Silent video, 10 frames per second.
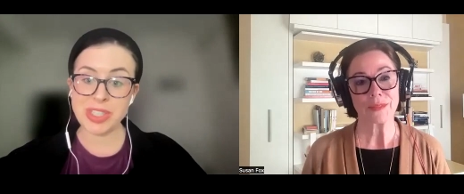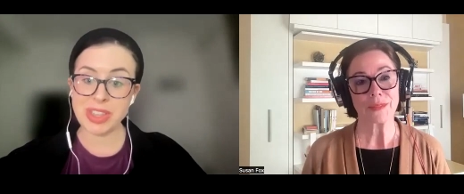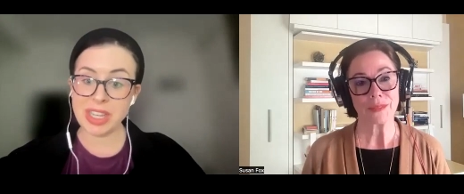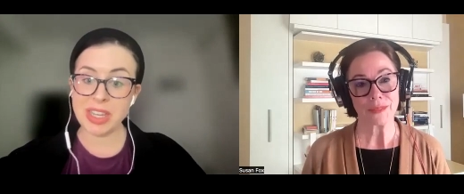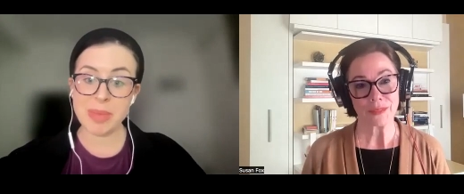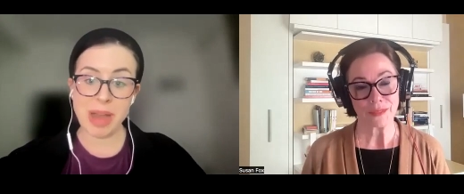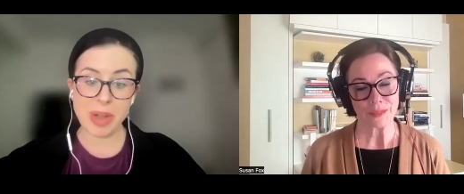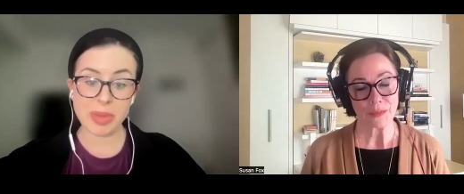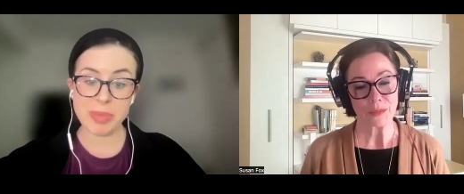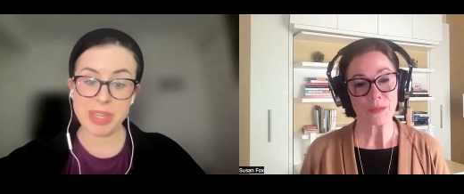Speaker 1: to think
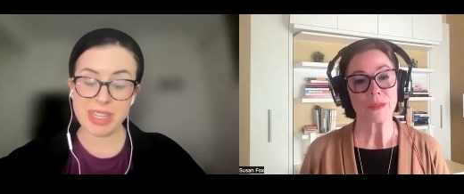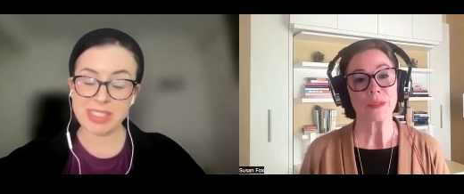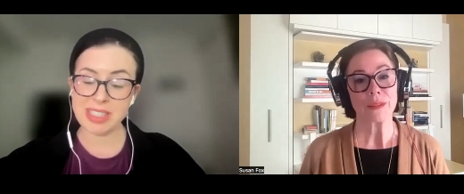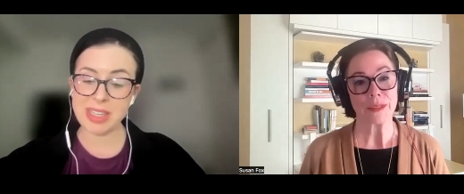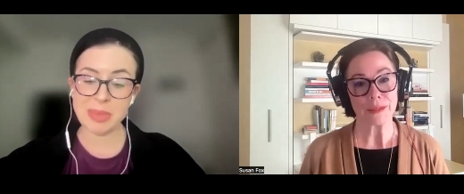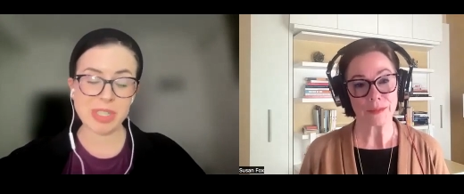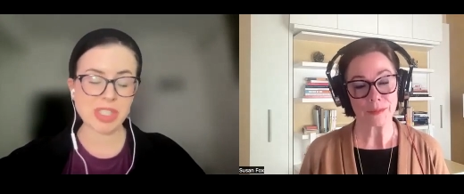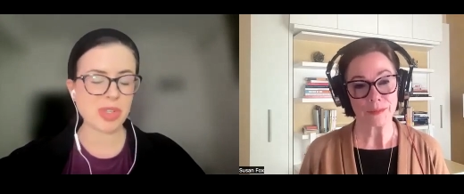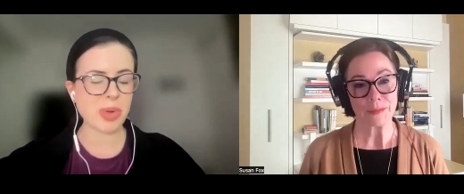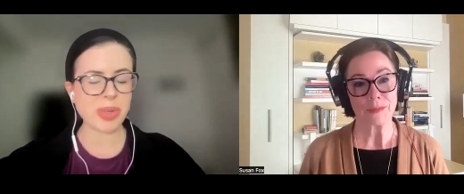about it, because it can be
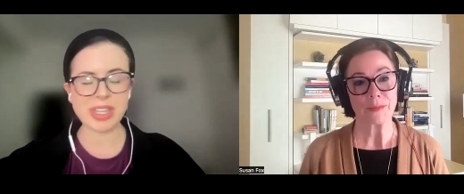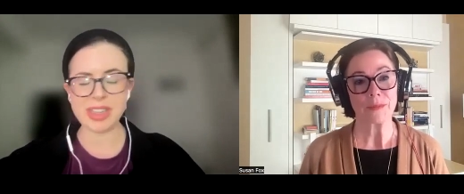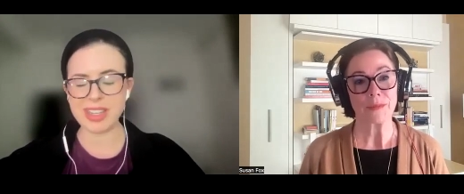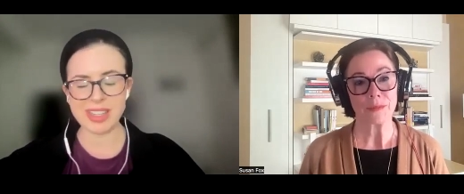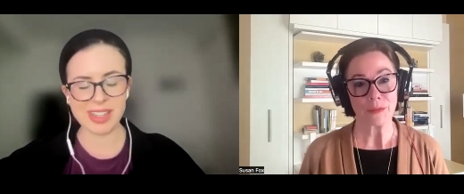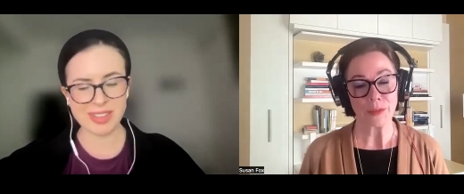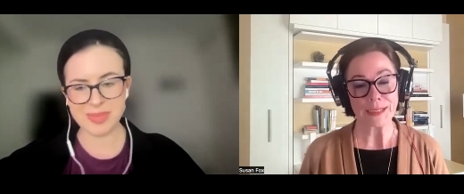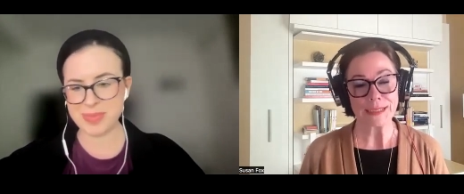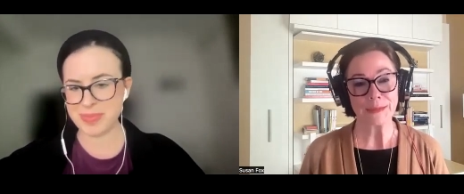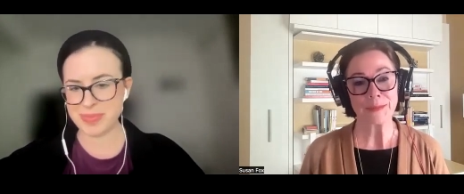so healing. Right.
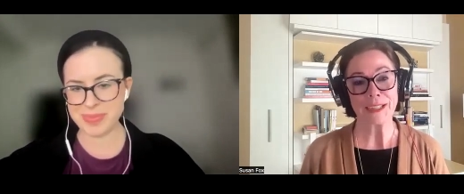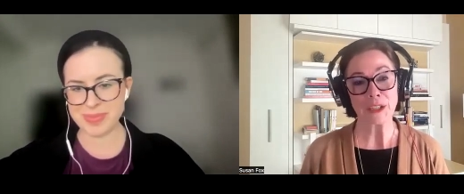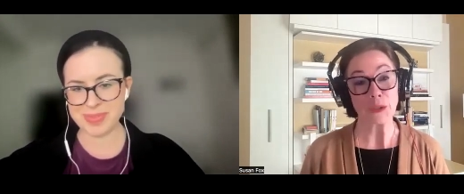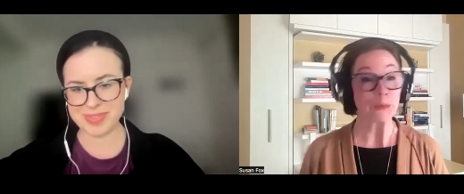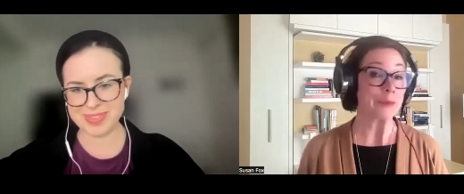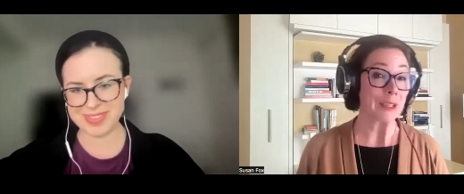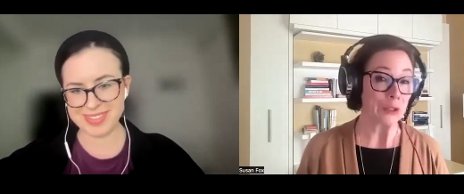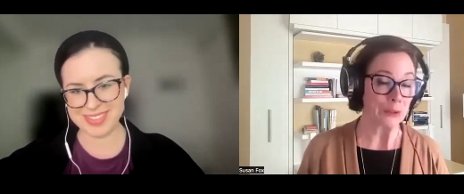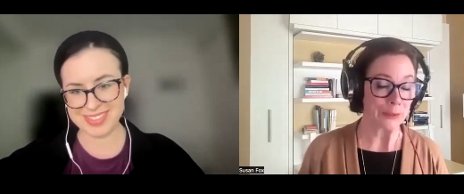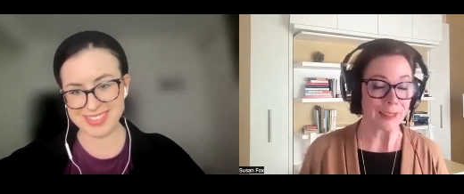
Speaker 2: Thank you.
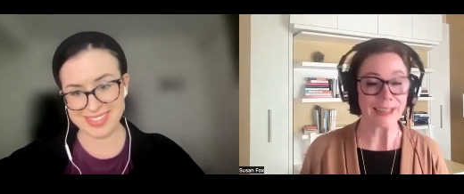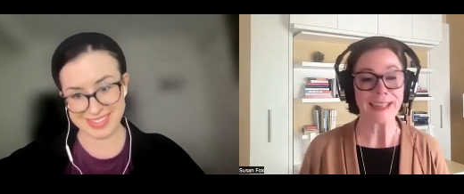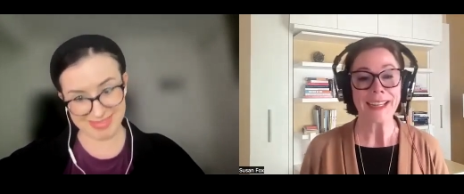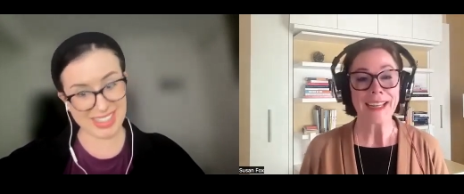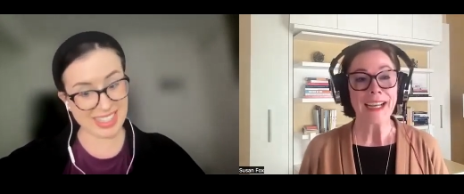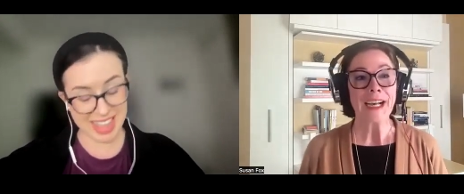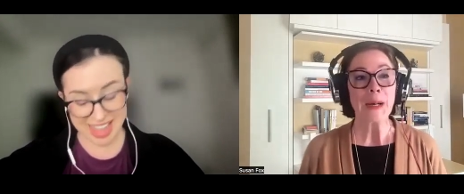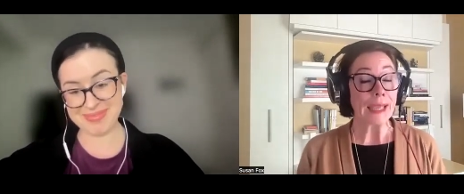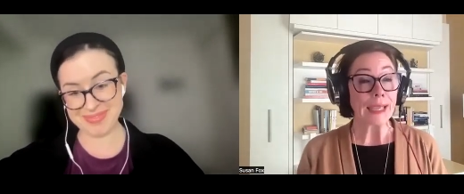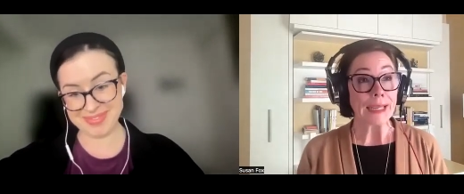Thank you for that. Yeah.
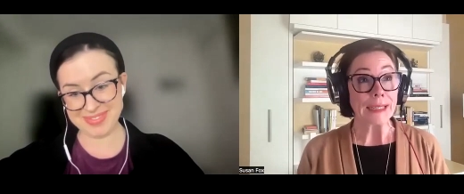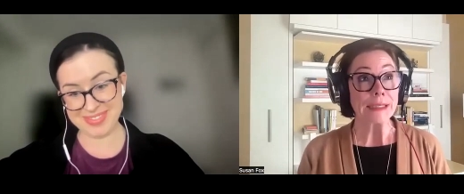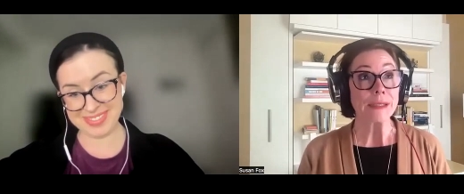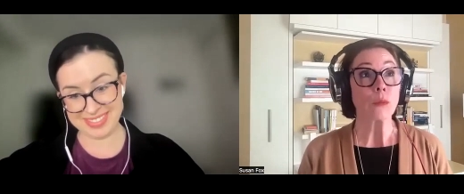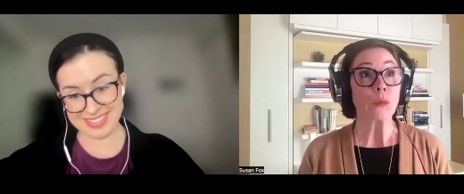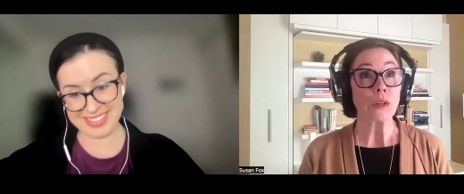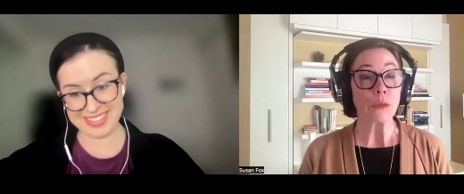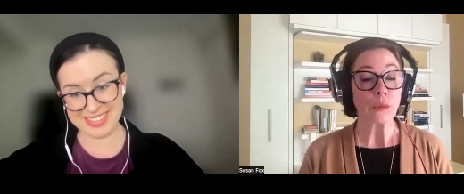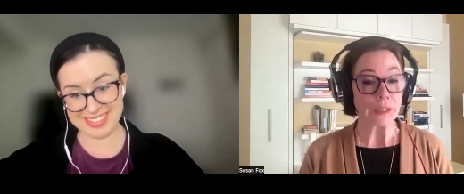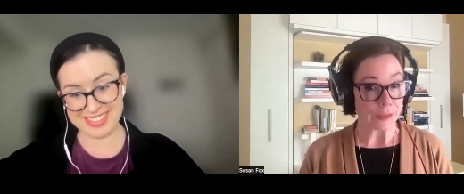And you
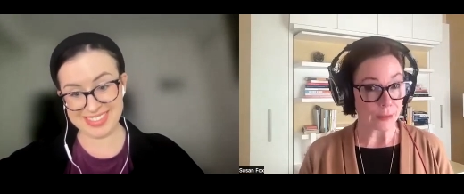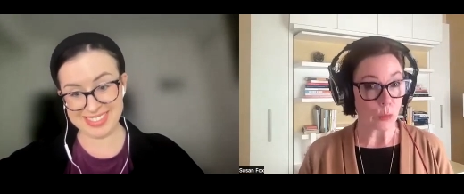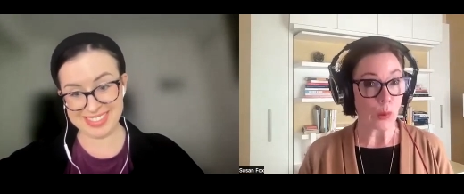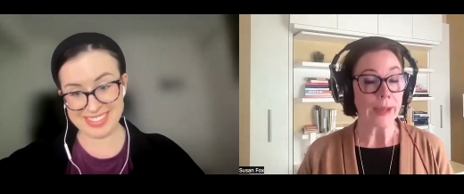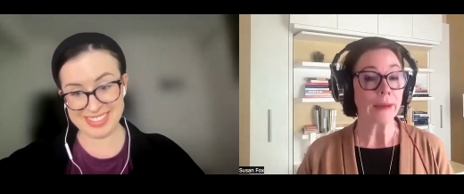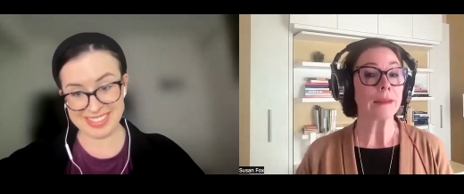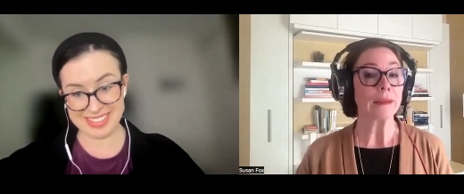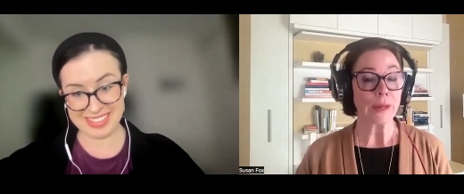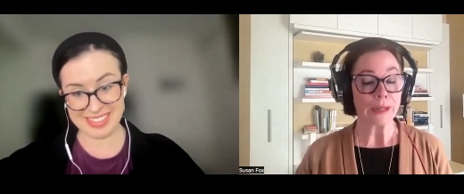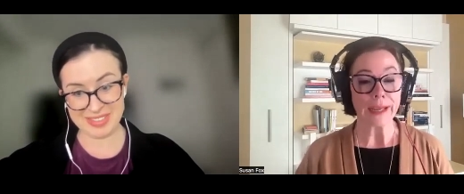know, it, while
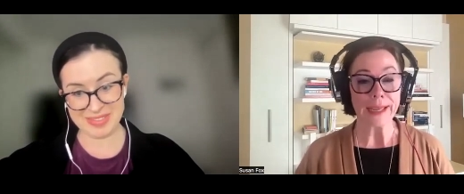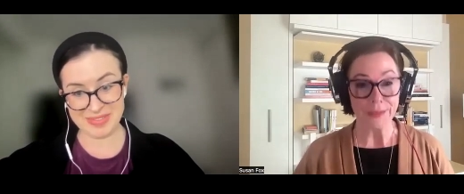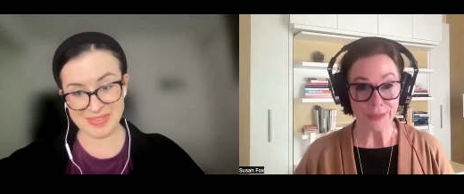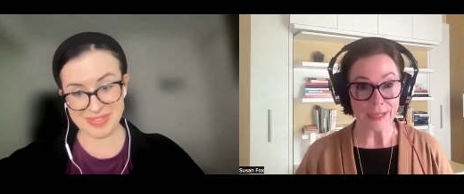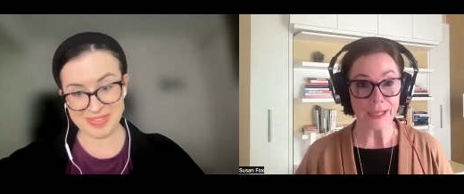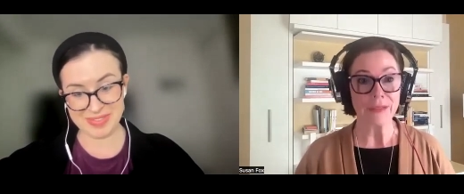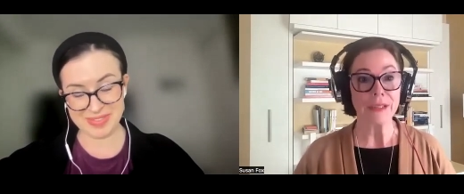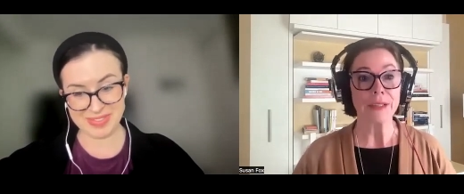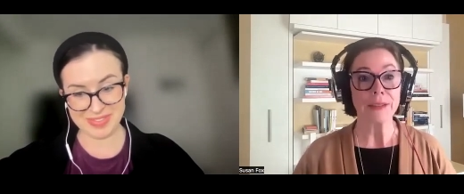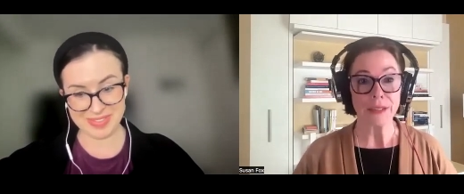while I had the
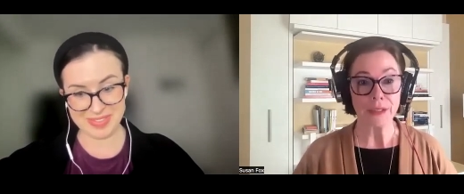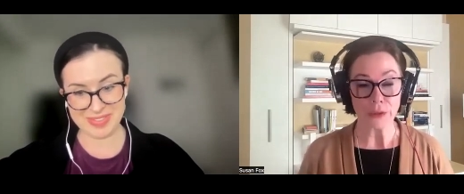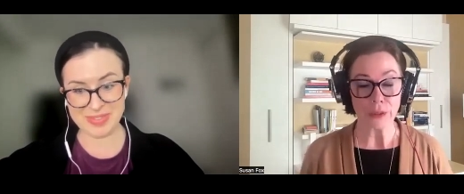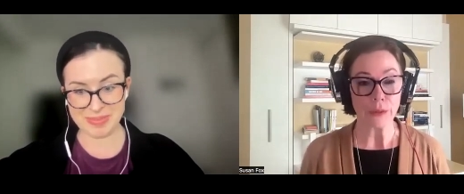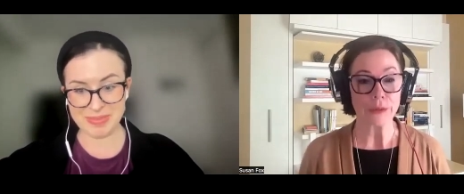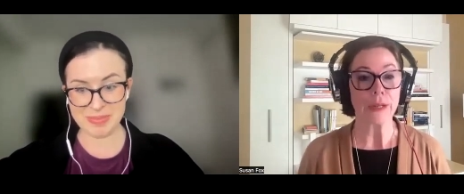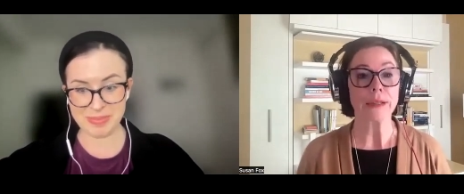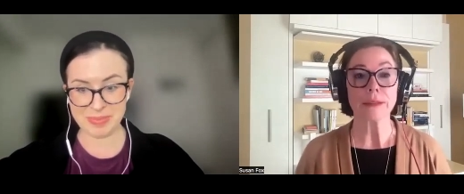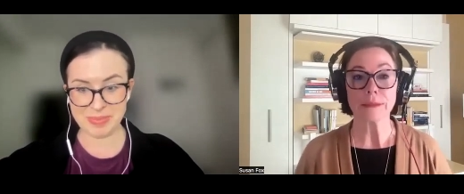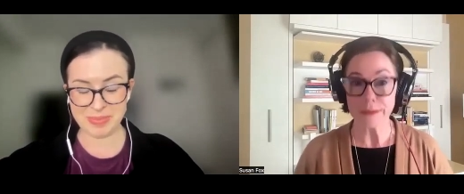caveat that you know that we're not